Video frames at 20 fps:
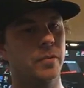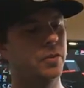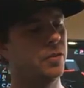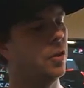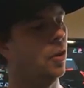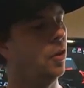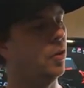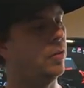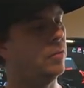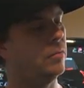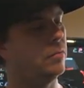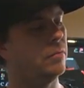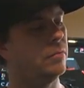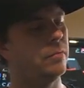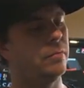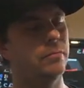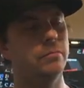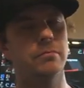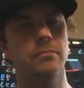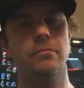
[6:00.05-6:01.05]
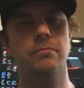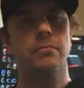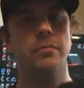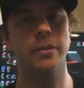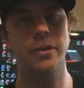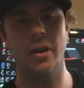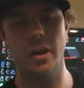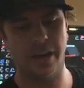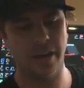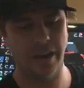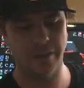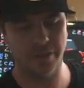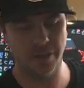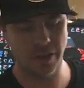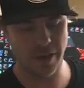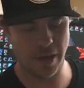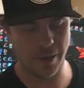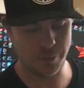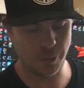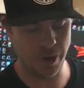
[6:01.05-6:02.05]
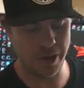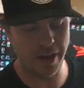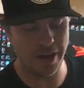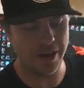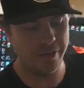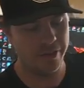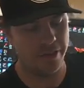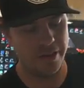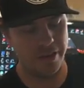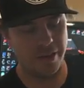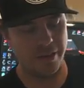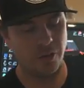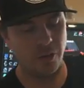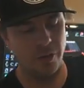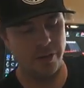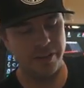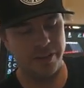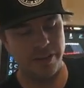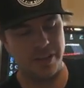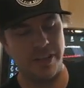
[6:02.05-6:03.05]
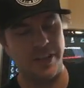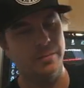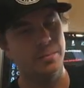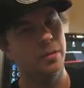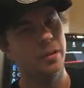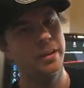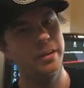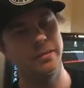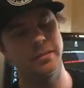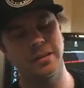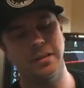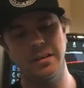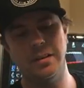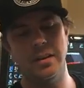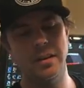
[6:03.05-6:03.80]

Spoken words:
So you're not gonna have to upgrade any of it, including the skid plate.